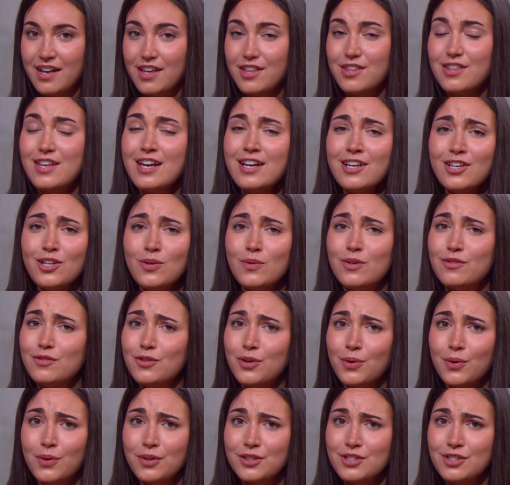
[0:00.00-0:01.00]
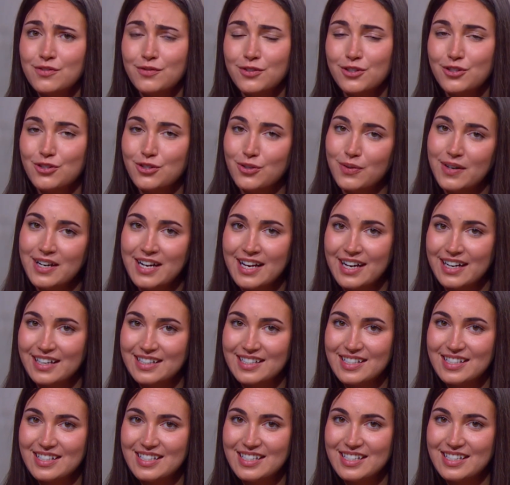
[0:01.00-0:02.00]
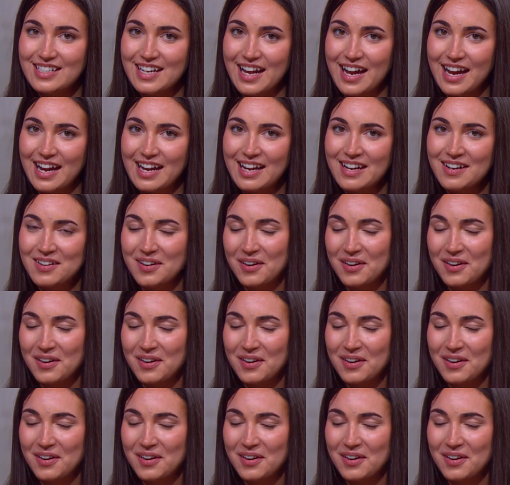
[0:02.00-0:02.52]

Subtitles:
Thank you, of course, for joining us today